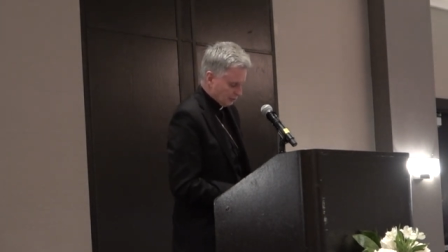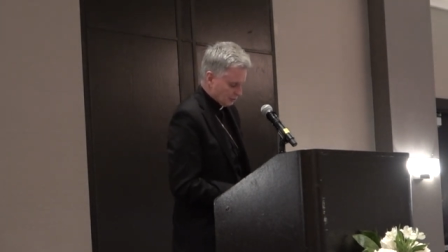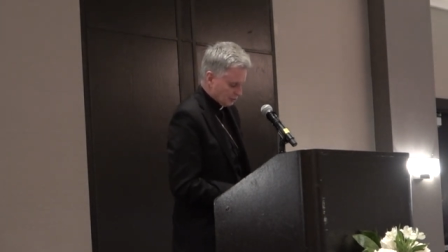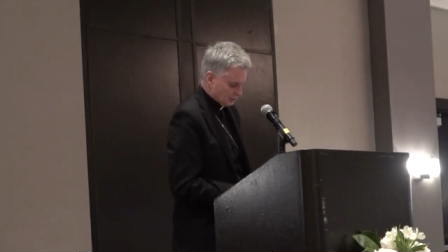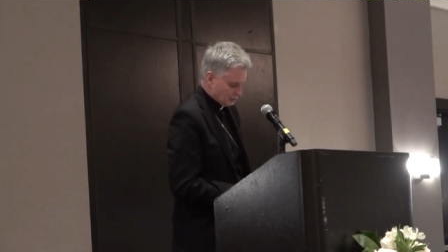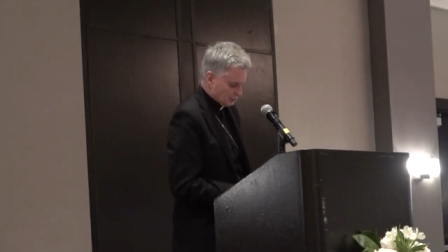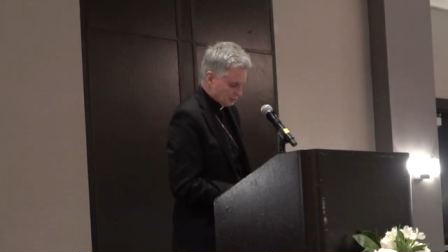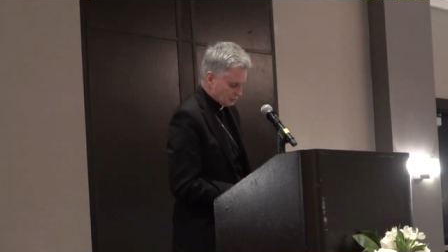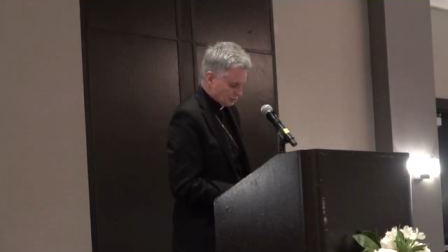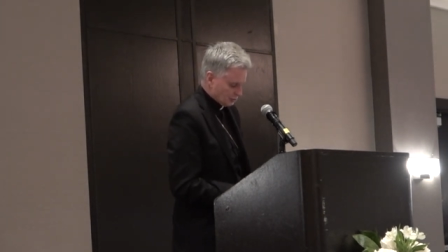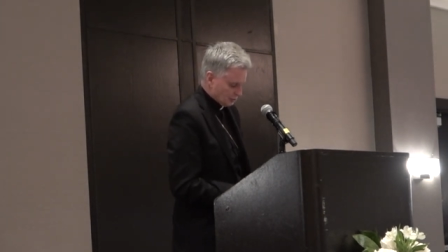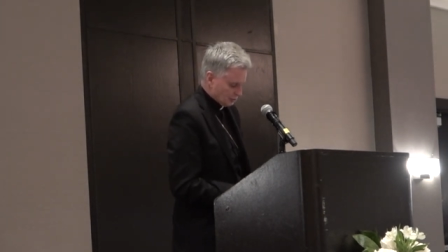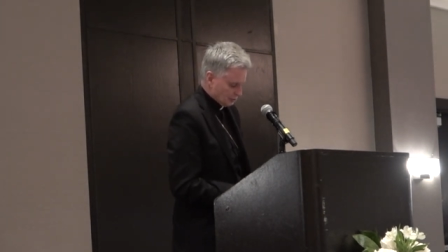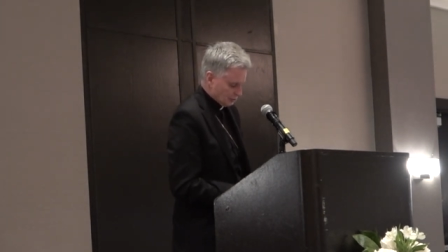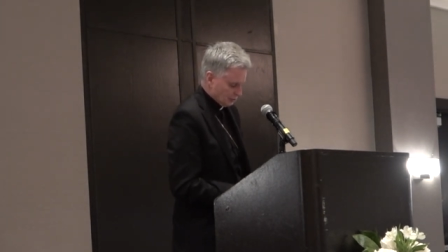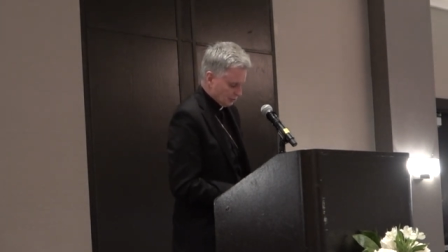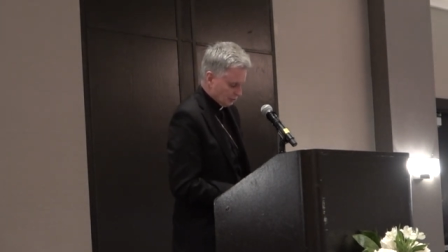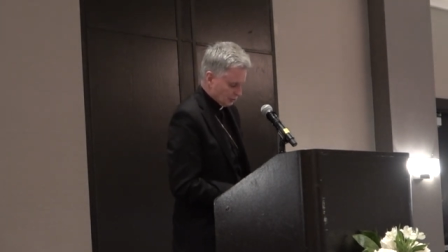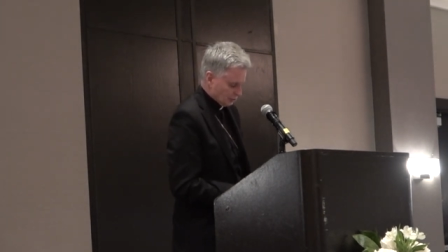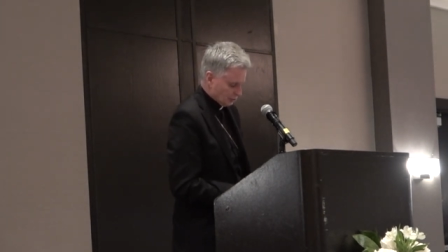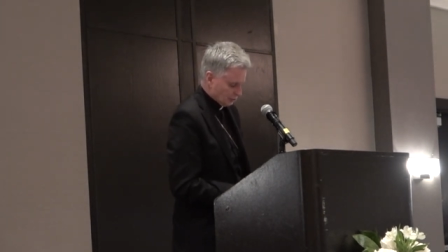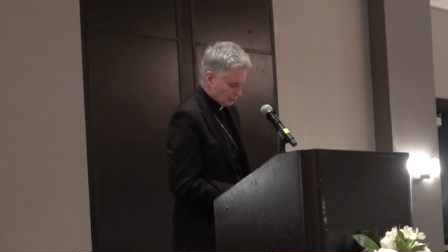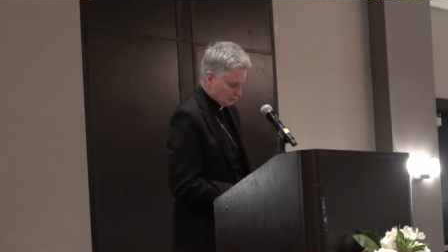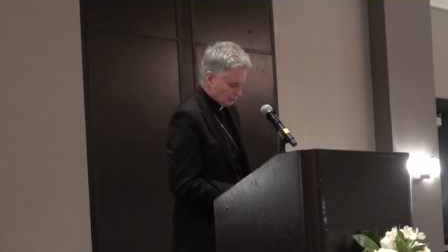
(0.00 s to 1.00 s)
with a
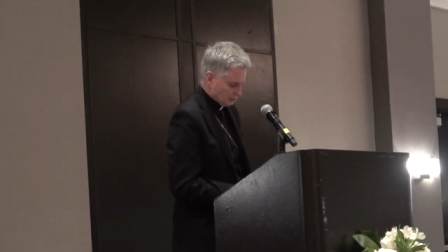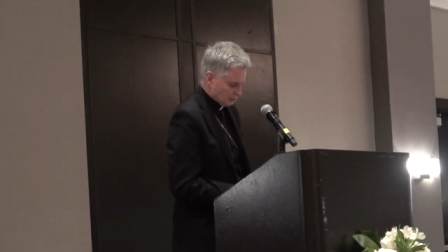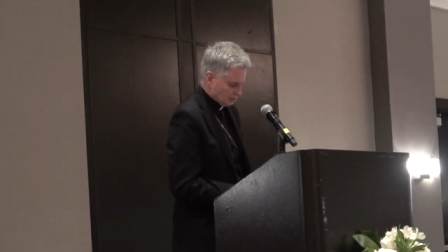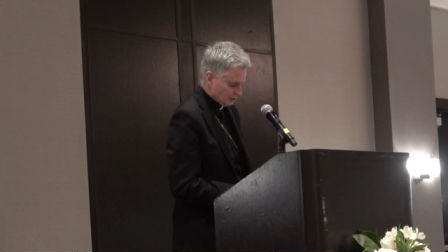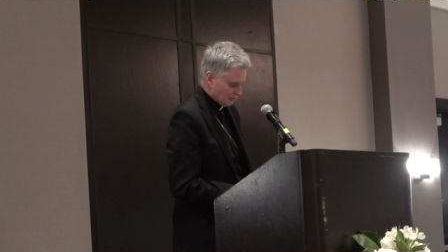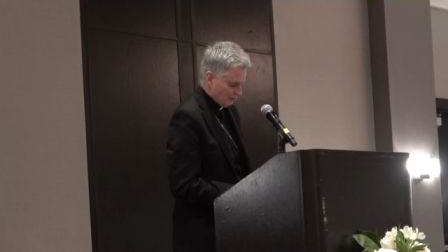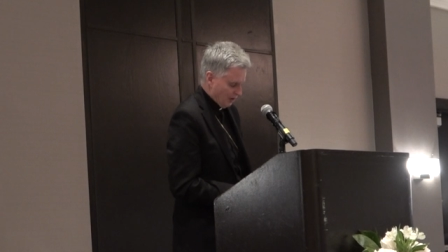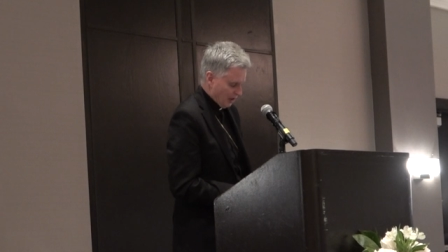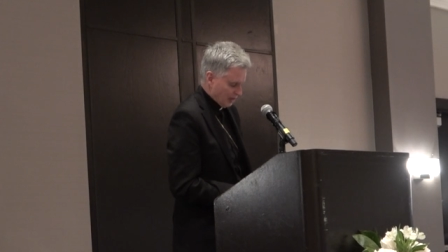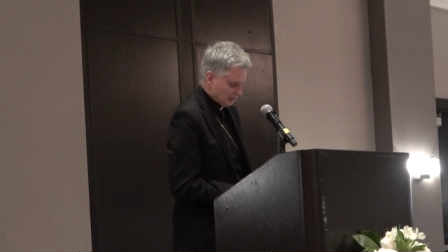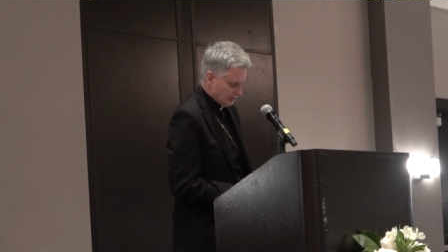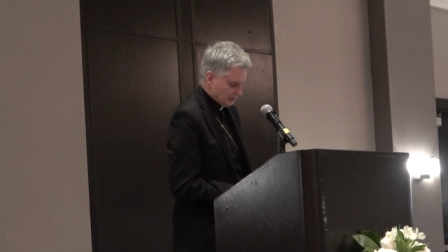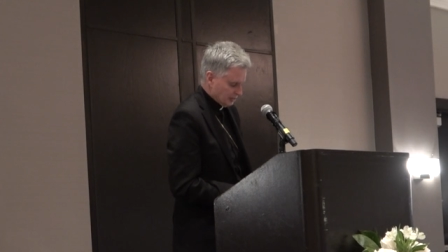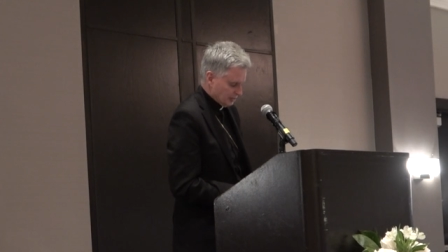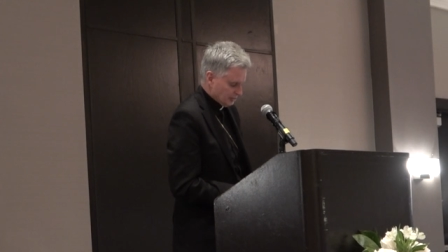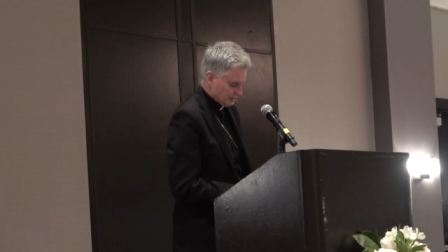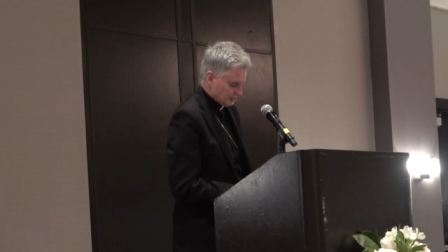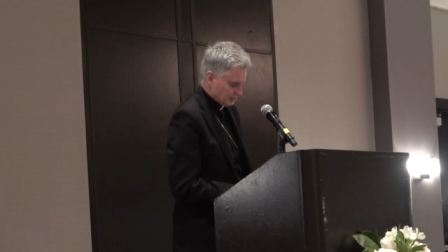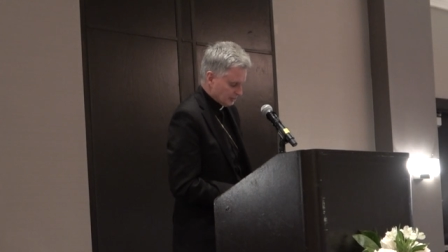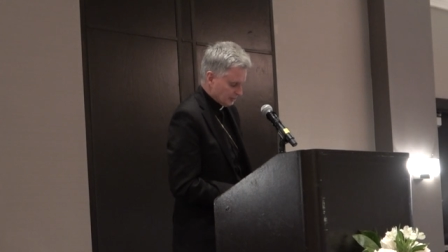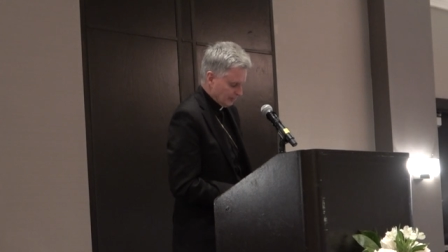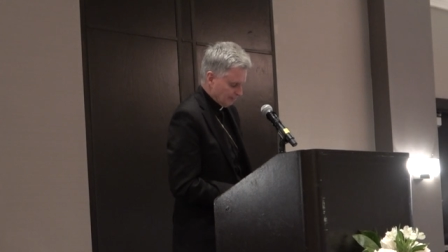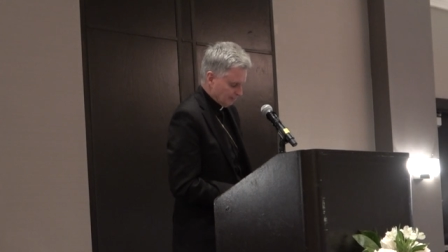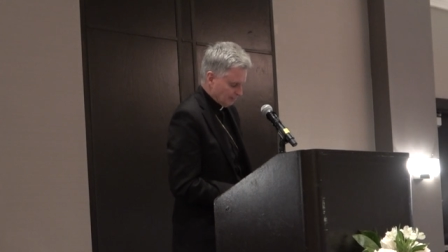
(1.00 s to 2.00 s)
certain current of
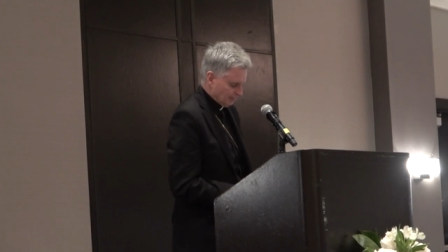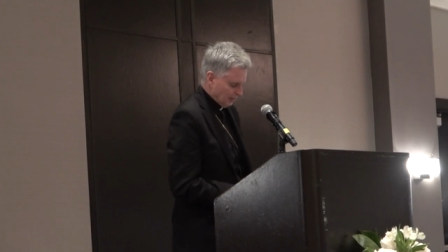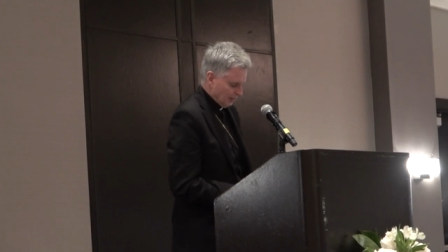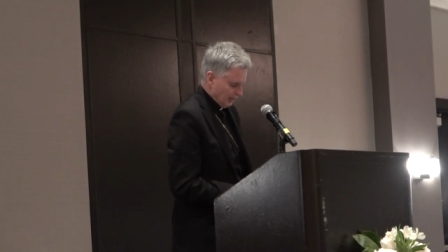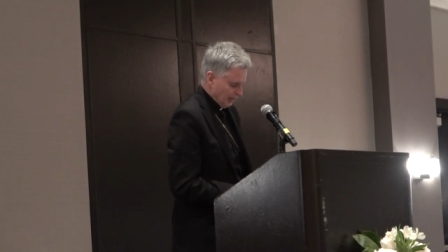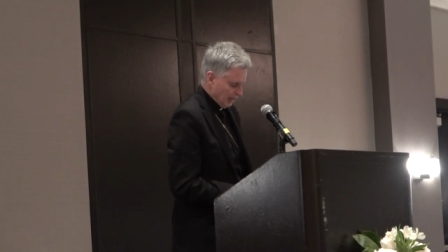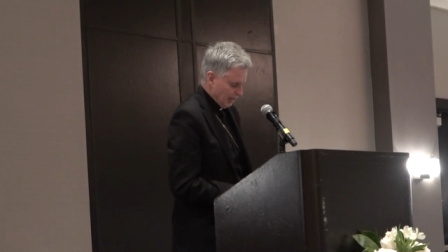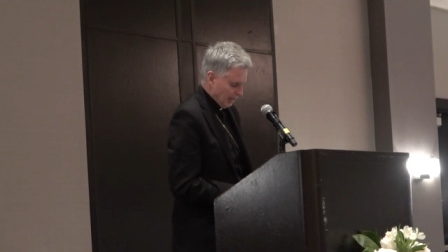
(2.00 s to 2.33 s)
ideas